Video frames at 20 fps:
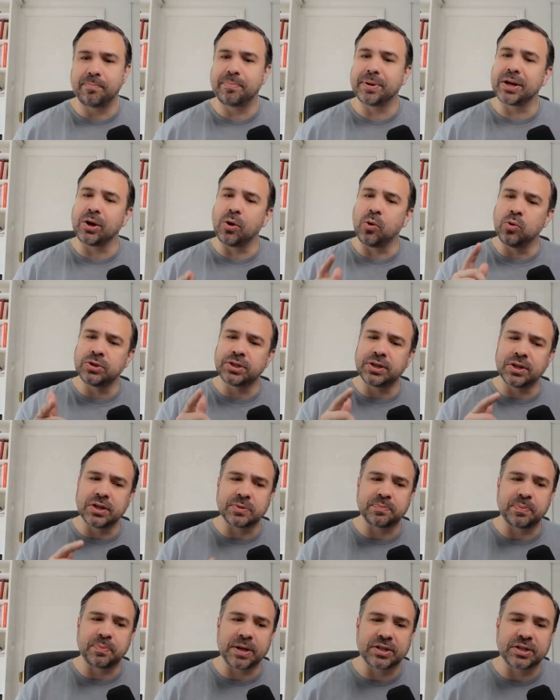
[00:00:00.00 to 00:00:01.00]
but it also
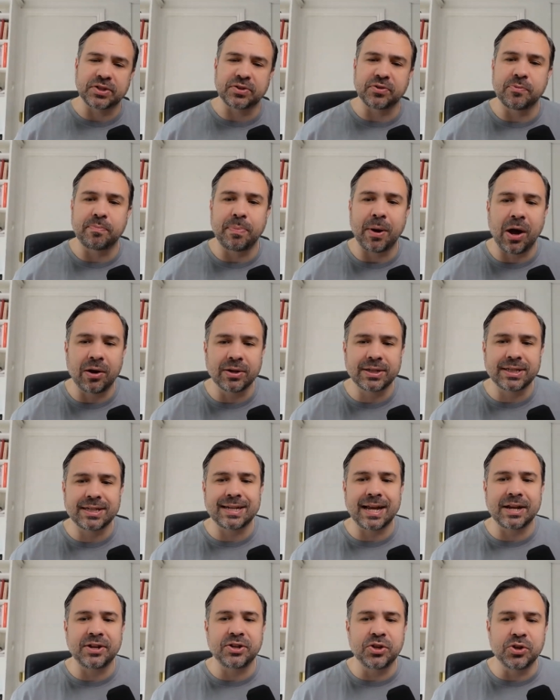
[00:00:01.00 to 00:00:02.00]
spreads through
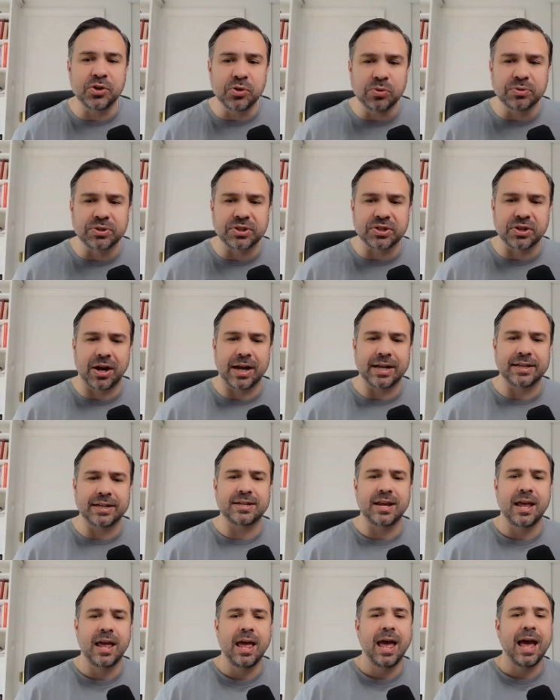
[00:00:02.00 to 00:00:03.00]
partisan news
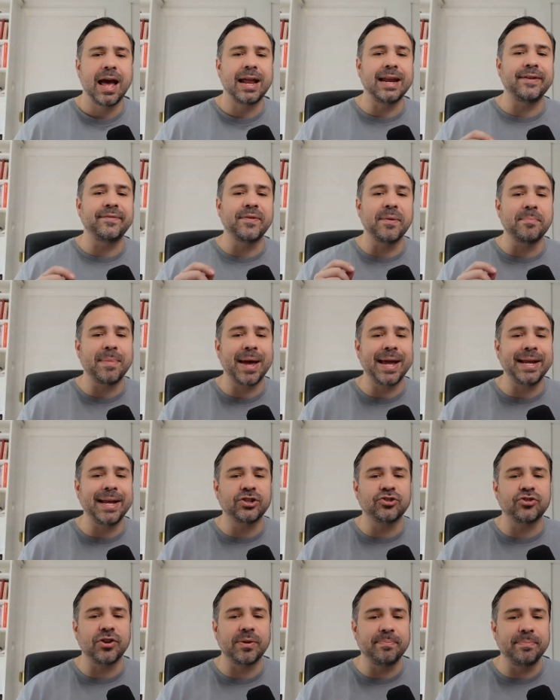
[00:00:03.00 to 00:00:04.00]
sites and even
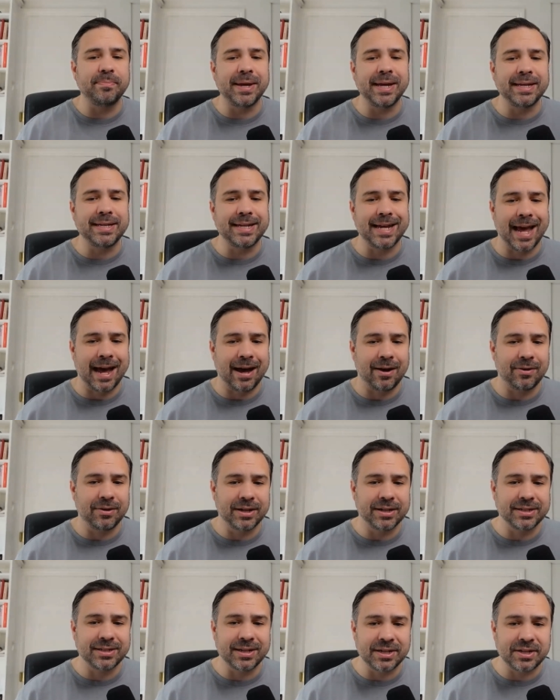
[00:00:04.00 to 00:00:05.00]
mainstream media
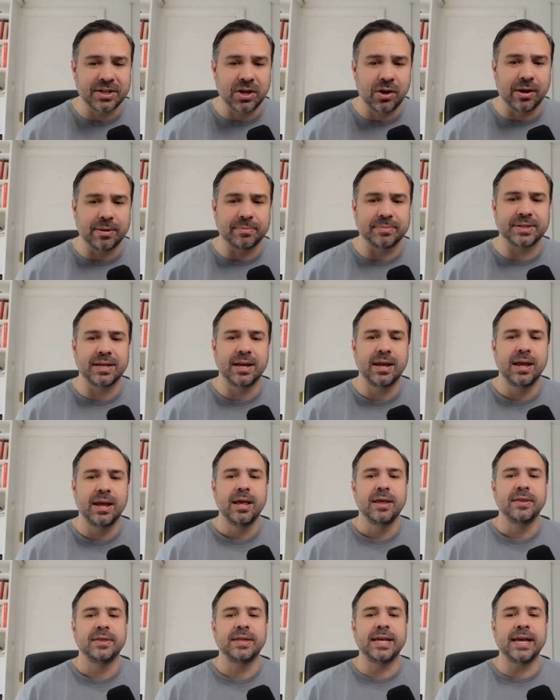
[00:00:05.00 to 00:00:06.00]
outlets at times.
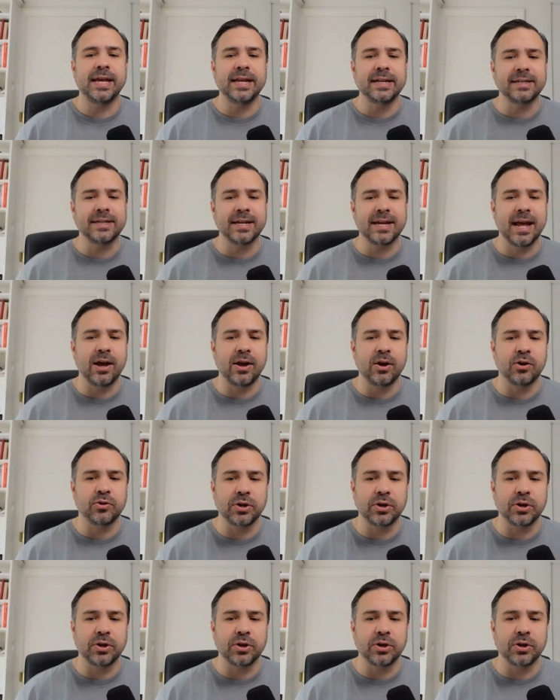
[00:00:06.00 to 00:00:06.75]
The internet